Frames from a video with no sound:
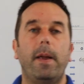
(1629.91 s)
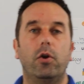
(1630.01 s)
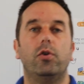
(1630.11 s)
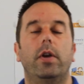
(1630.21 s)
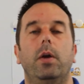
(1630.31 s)

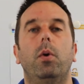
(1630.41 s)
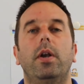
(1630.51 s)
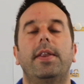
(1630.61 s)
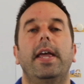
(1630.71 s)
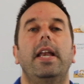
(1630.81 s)
There's only
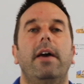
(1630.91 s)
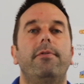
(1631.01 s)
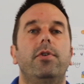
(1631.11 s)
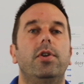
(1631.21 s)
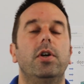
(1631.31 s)
one thing
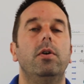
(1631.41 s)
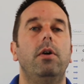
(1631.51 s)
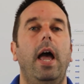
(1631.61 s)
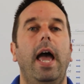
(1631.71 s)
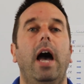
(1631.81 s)
left to do,